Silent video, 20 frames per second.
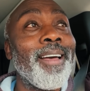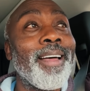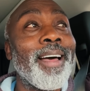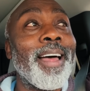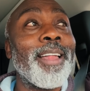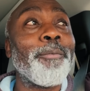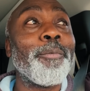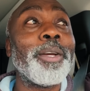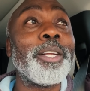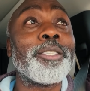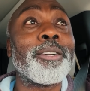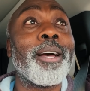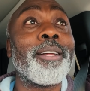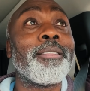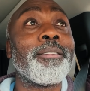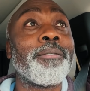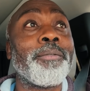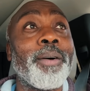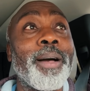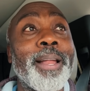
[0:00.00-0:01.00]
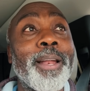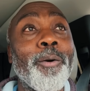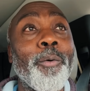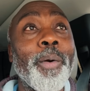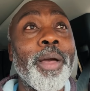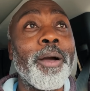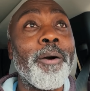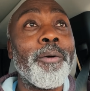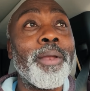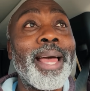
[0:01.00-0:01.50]
And we try to find a
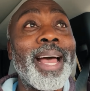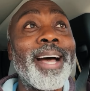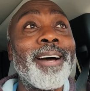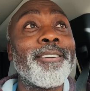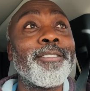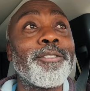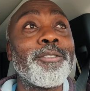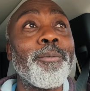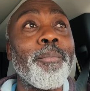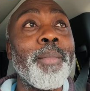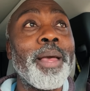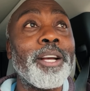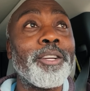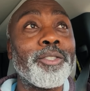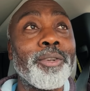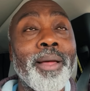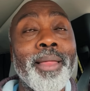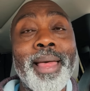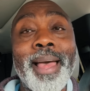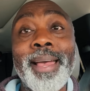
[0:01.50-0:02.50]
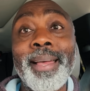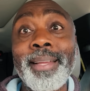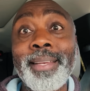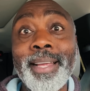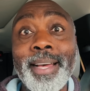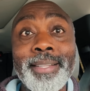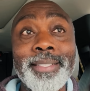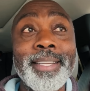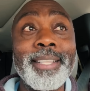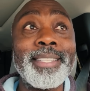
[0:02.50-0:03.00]
way on how to make sure that it
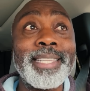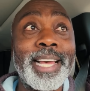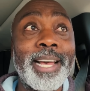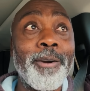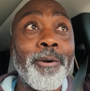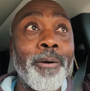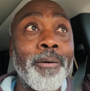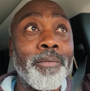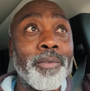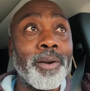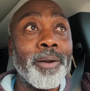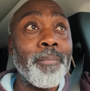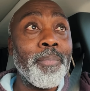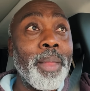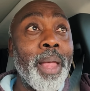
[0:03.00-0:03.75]
doesn't take over,